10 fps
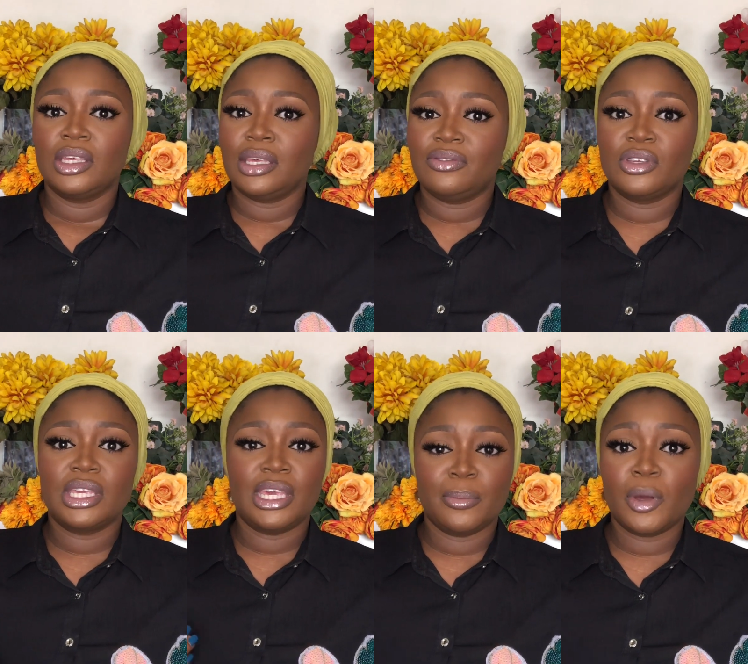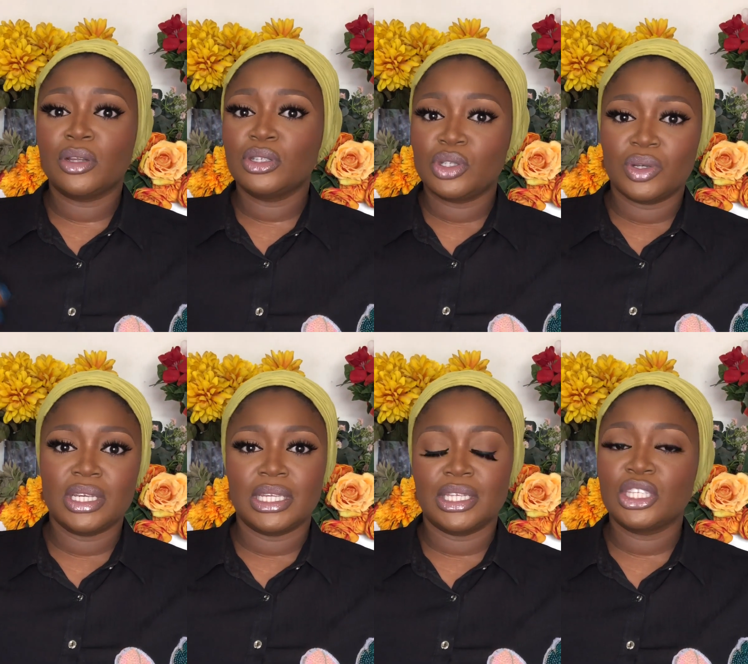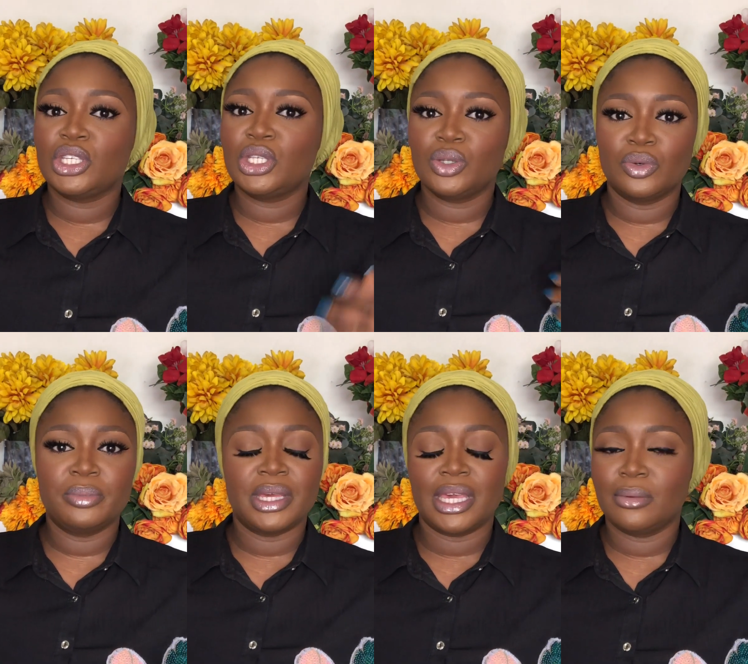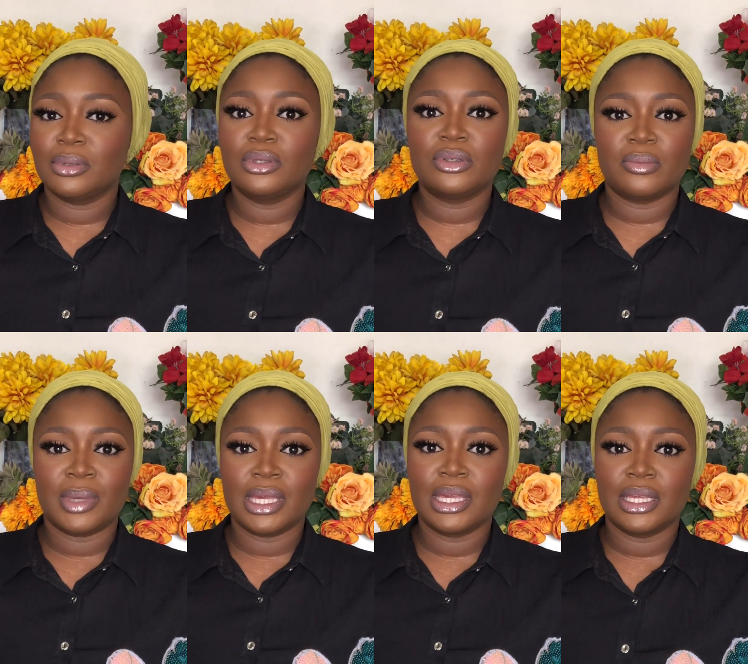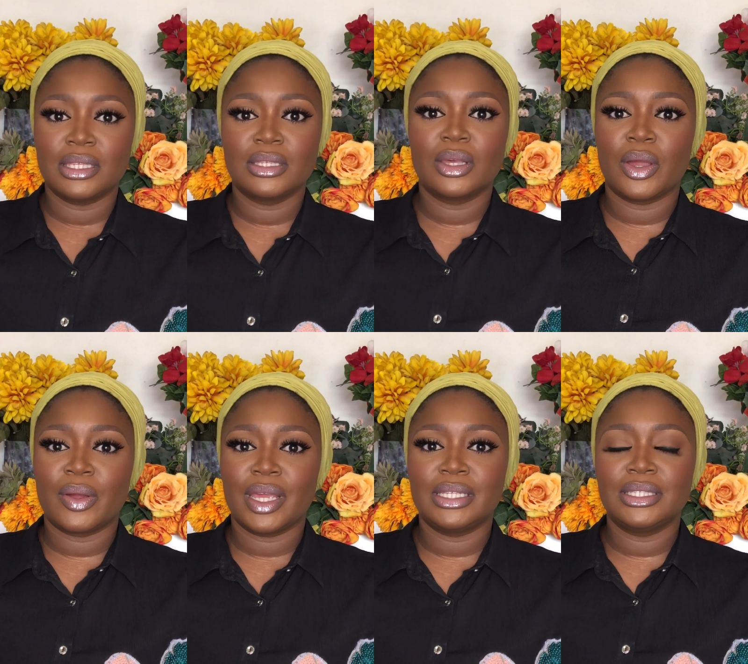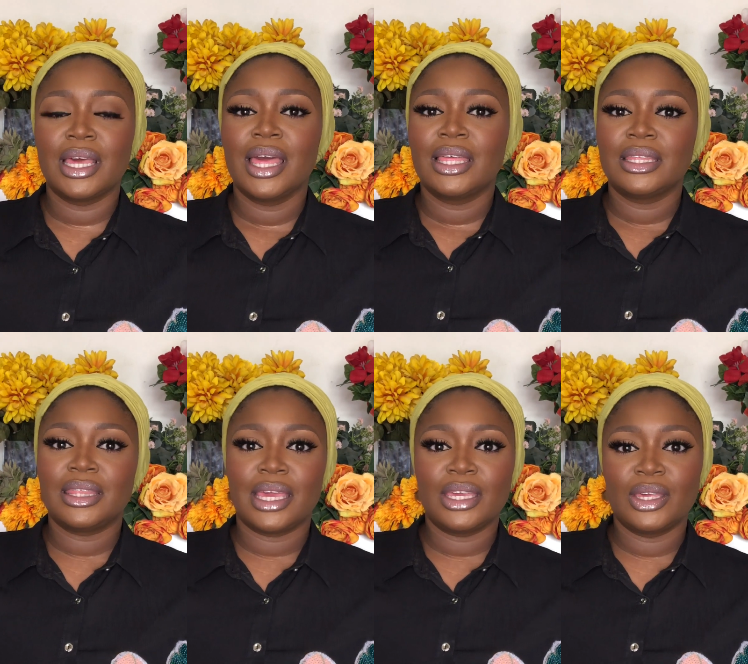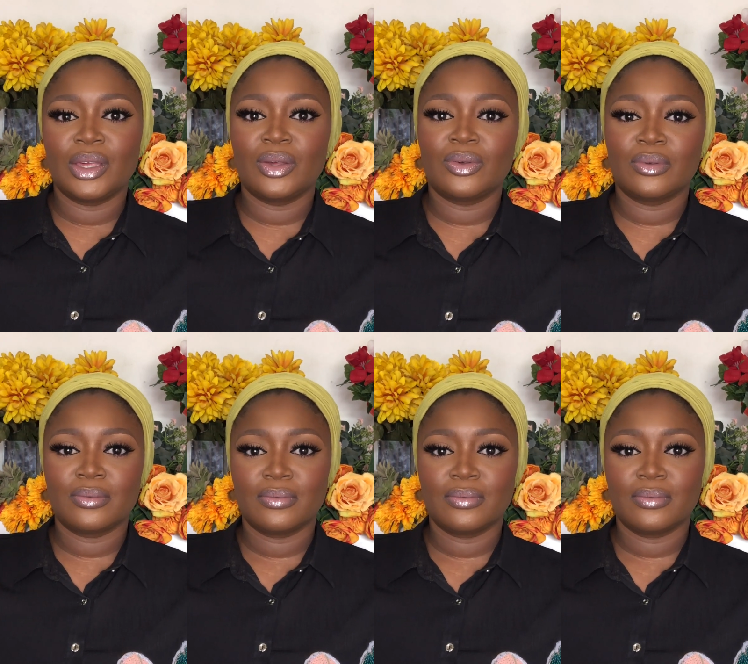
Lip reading: If you keep on doing it, you will be able to make it. Alright, thank you.